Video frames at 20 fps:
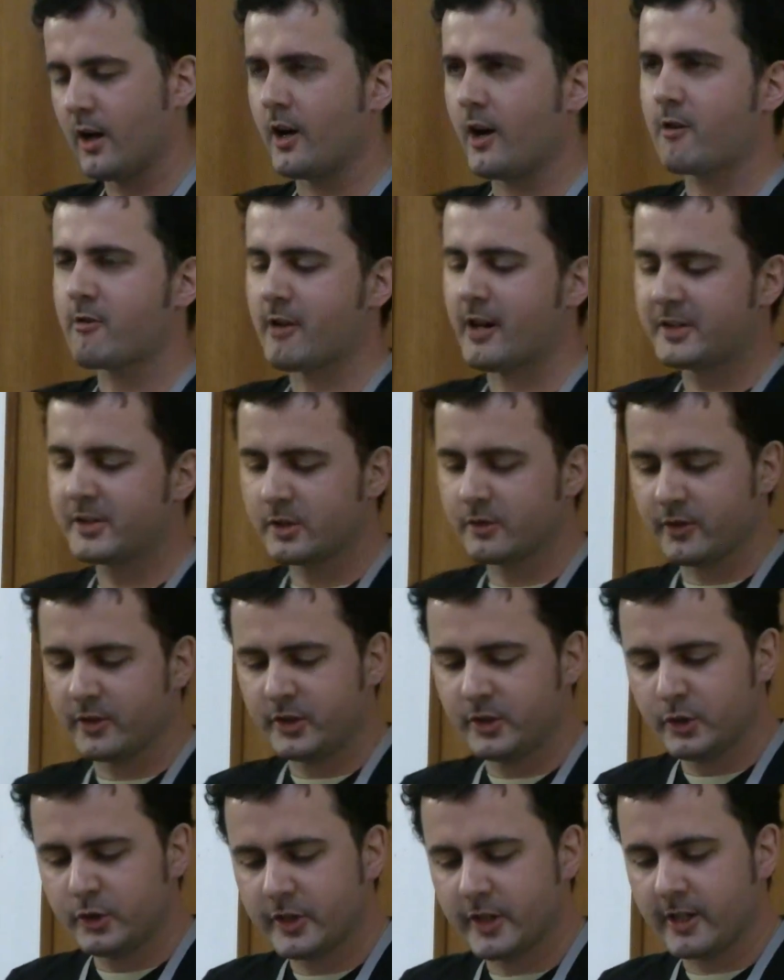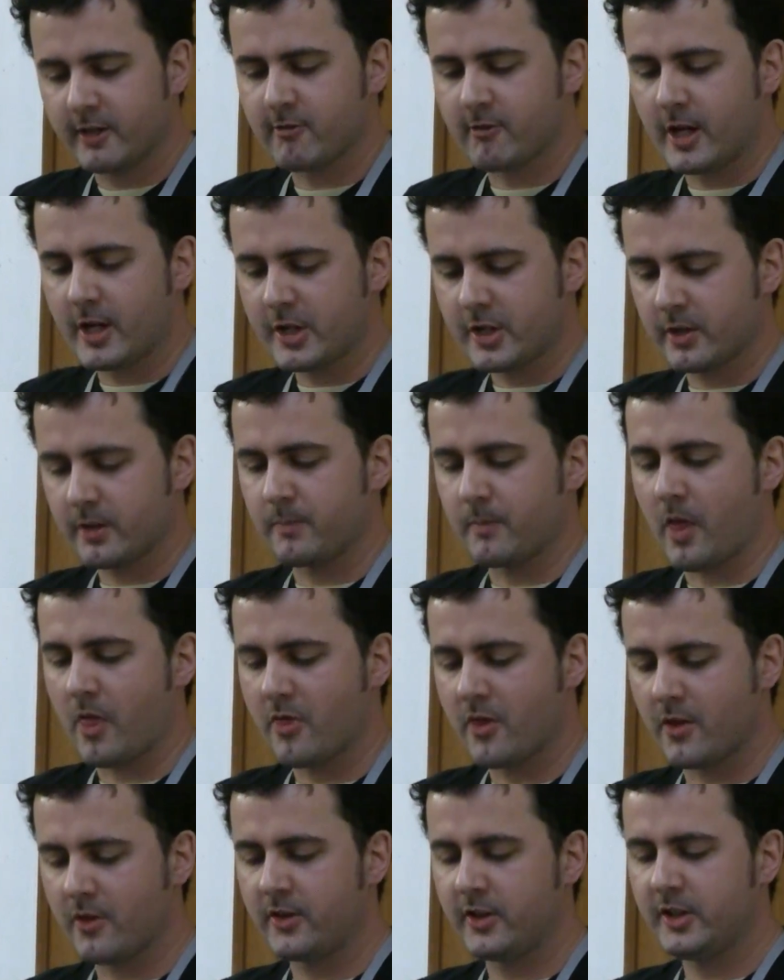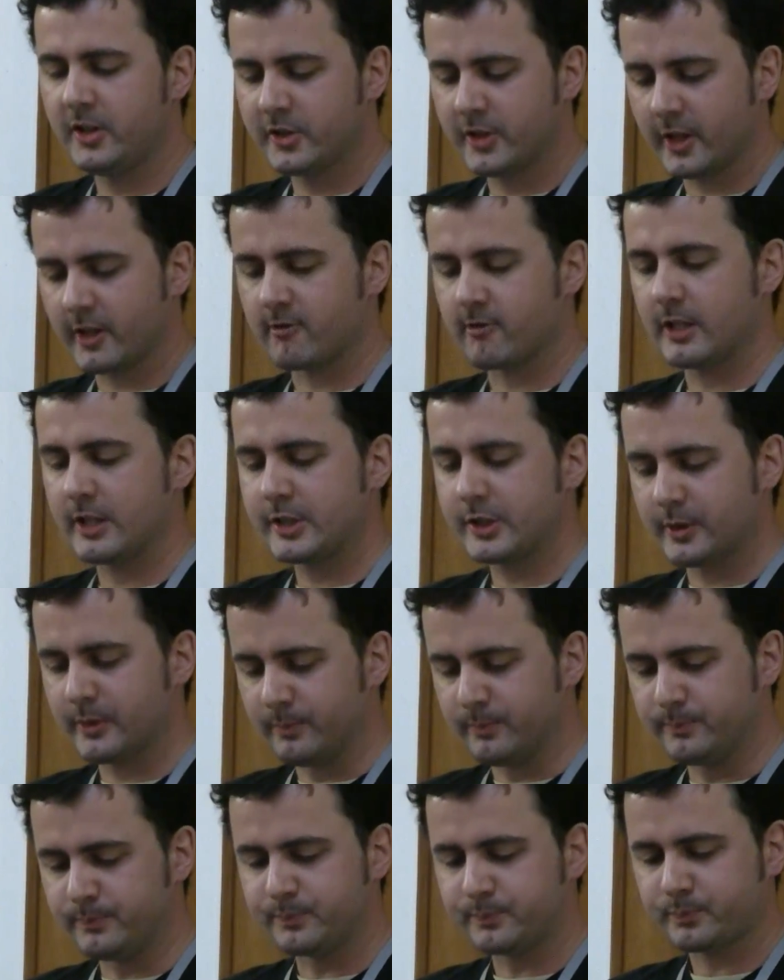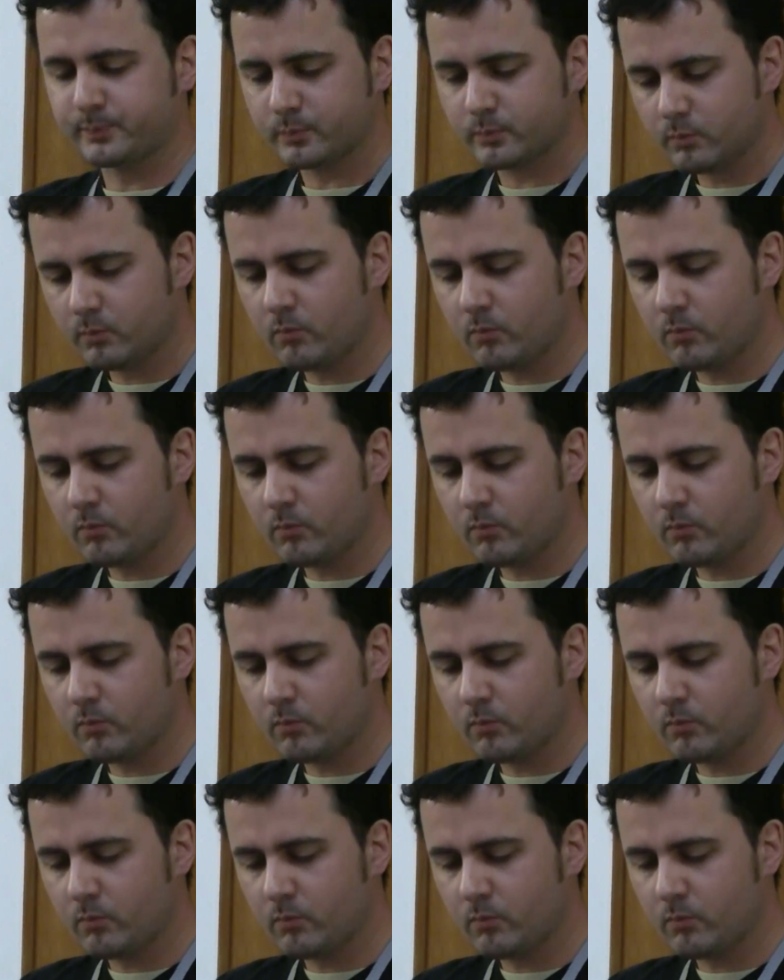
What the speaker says: I write of a new generation, the generation.